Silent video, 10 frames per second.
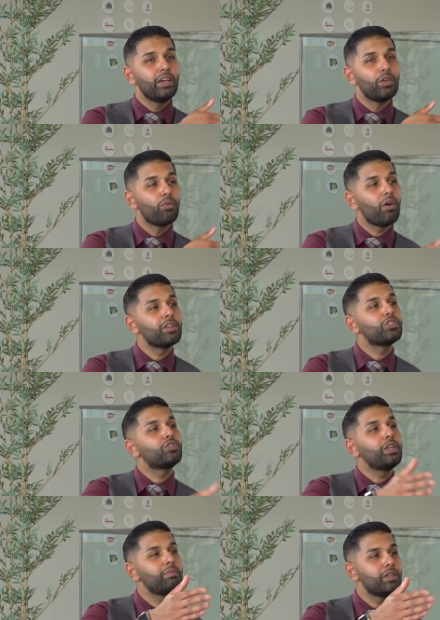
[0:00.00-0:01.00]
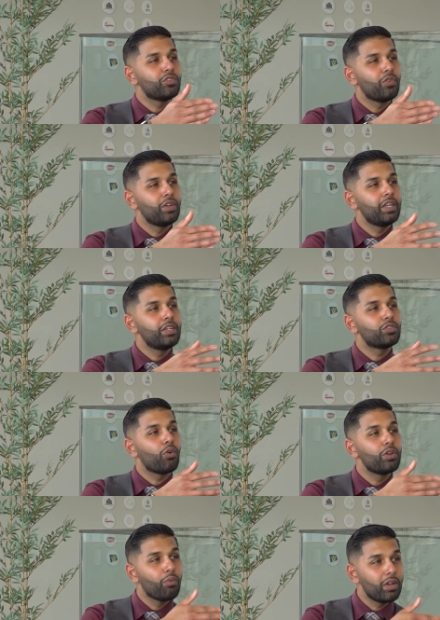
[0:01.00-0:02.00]
you want to stream this footage
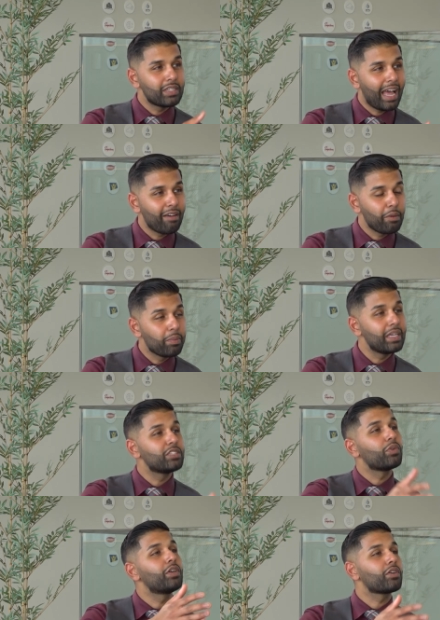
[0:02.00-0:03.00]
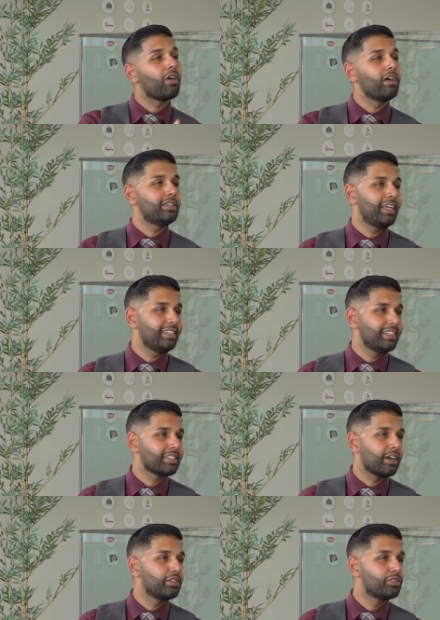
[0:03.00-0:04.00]
or you want to have a place where your content is
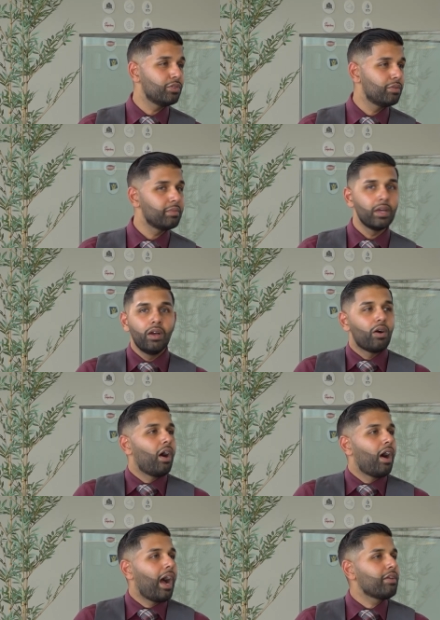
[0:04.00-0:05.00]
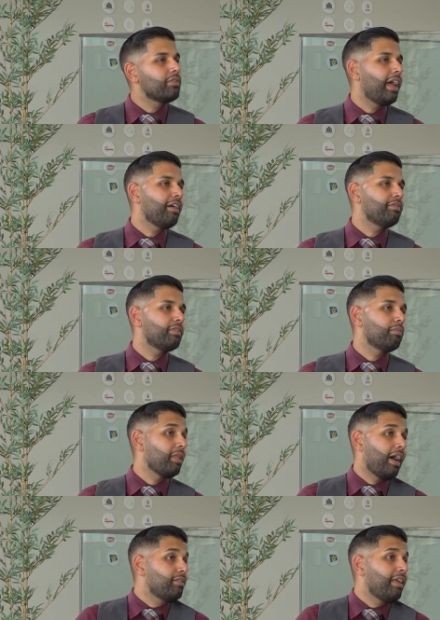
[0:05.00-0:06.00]
consumed. I don't have a,
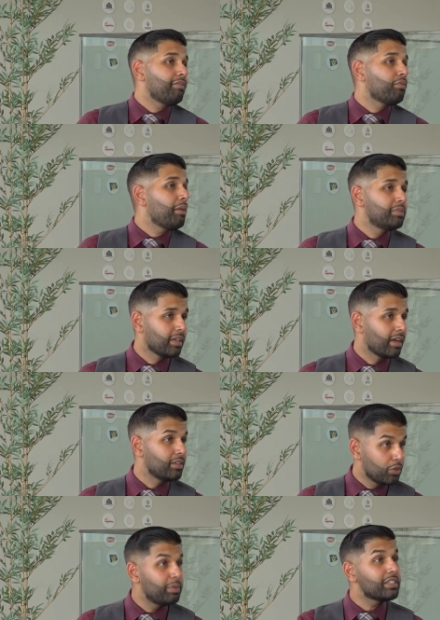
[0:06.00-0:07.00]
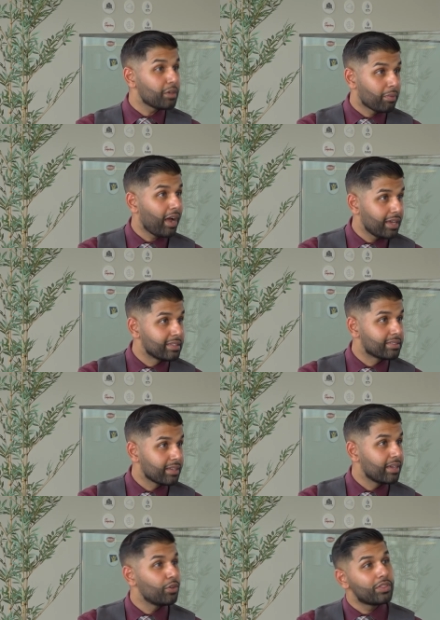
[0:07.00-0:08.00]
I don't have a website. You'd be surprised.
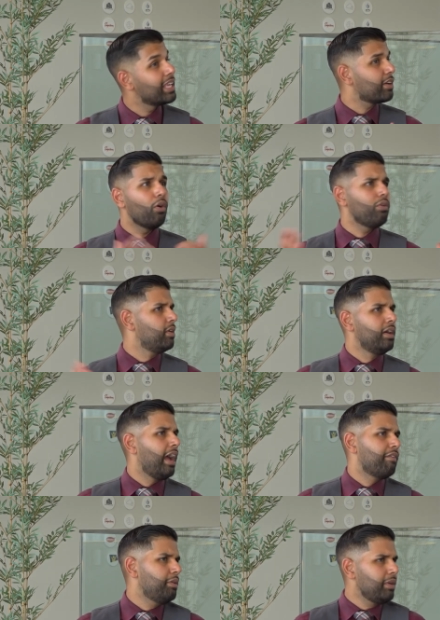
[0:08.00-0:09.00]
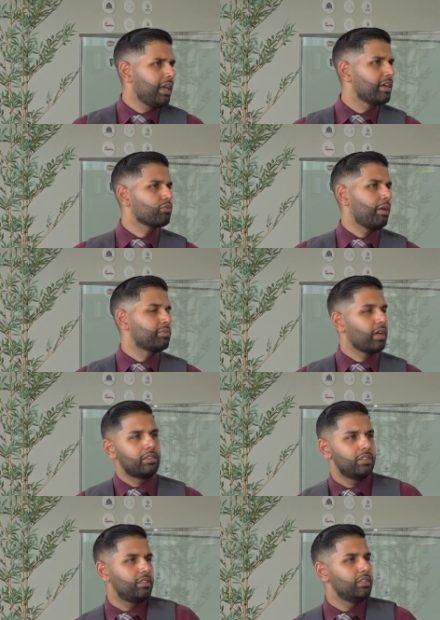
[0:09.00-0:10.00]
You'd think, oh, everybody has
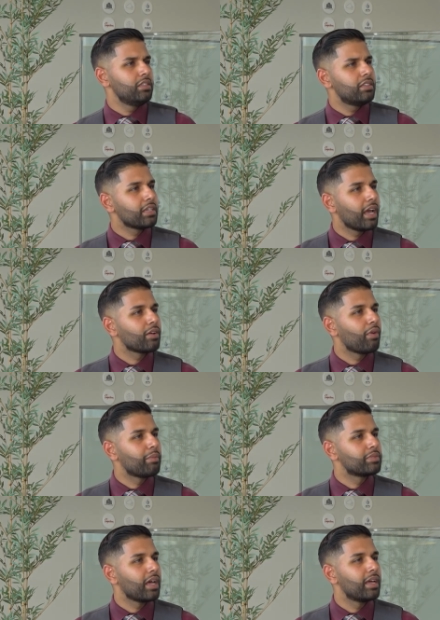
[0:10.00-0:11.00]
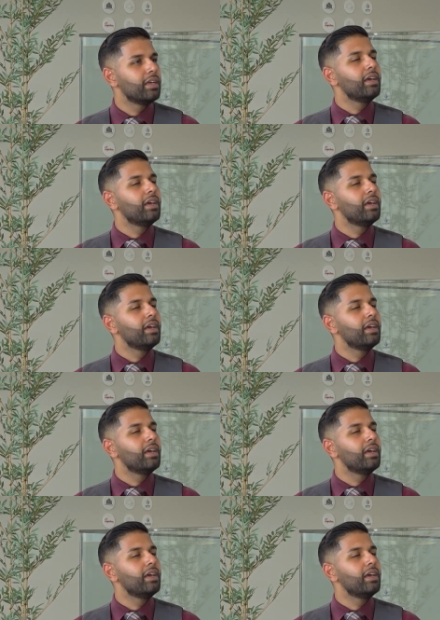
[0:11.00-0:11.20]
websites. It's easy to get a website